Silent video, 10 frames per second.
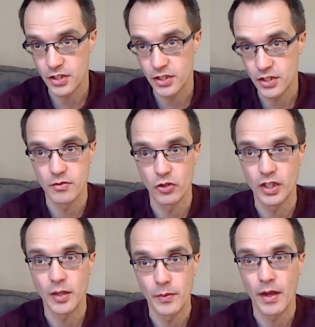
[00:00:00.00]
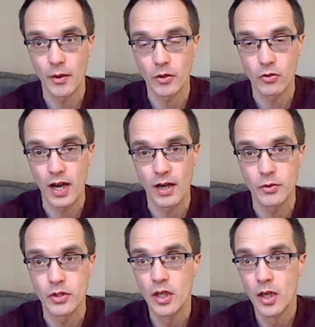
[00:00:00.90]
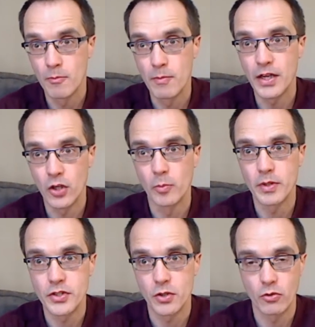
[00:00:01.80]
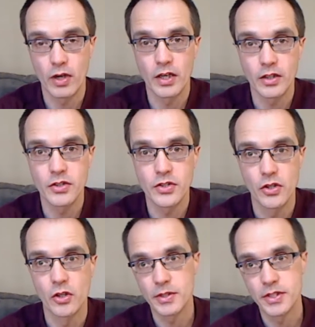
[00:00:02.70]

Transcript: expense of running it without a crowd may not be so great a concern,